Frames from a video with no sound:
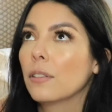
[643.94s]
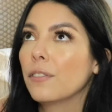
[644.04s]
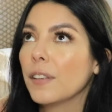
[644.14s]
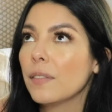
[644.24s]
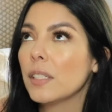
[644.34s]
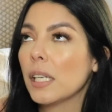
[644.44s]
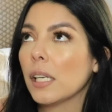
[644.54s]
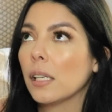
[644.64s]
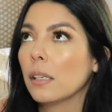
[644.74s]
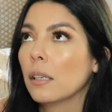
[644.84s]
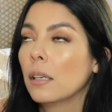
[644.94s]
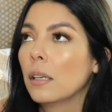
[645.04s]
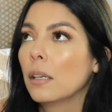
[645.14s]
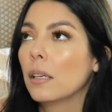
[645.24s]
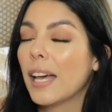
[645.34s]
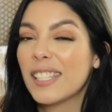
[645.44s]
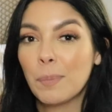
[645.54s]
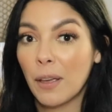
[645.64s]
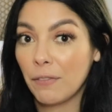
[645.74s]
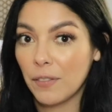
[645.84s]
15,
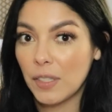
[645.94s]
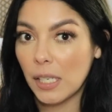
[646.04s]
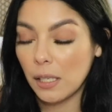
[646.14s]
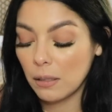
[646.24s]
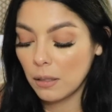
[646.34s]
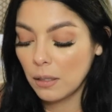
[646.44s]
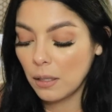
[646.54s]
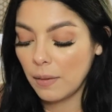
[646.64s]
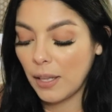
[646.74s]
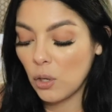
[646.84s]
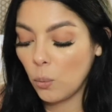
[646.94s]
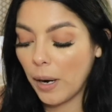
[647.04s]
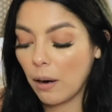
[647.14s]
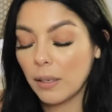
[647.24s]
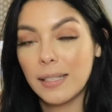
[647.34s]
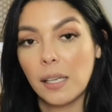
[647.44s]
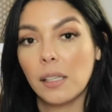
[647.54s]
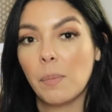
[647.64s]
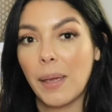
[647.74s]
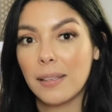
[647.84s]
SPF 15, that you wear on a
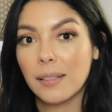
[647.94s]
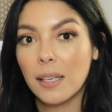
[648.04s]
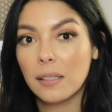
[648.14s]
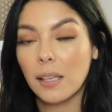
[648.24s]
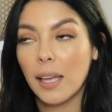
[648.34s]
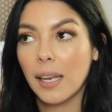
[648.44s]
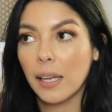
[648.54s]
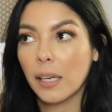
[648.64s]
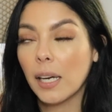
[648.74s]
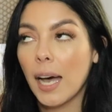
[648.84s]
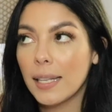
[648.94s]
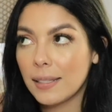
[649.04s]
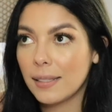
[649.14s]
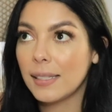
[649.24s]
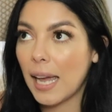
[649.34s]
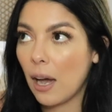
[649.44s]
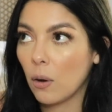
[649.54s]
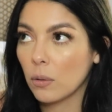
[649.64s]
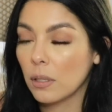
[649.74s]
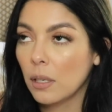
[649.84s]
daily basis, and it cuts
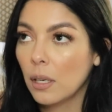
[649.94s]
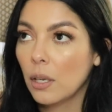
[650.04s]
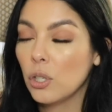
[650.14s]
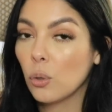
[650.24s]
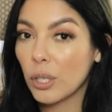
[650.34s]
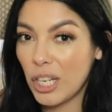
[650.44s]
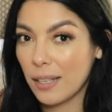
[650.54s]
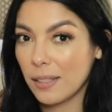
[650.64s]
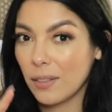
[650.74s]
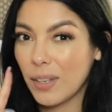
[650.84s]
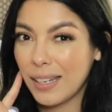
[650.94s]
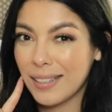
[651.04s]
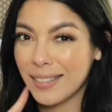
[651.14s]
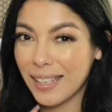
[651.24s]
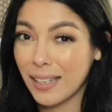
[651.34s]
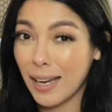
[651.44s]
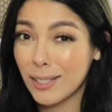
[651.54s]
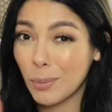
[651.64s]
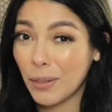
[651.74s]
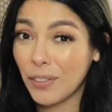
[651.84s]
down your chances of getting skin
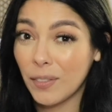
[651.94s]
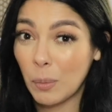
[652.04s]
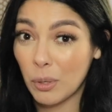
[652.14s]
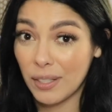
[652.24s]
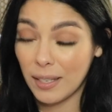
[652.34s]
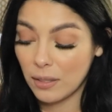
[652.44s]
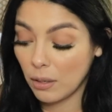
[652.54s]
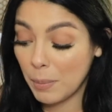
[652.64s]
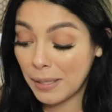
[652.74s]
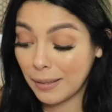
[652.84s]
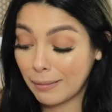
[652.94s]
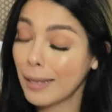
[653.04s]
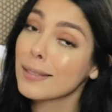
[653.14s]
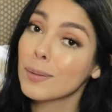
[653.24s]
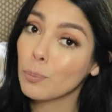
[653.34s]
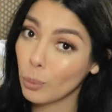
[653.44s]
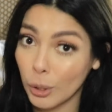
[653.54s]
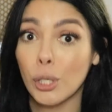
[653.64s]
cancer by 50%. So I mean, that's pretty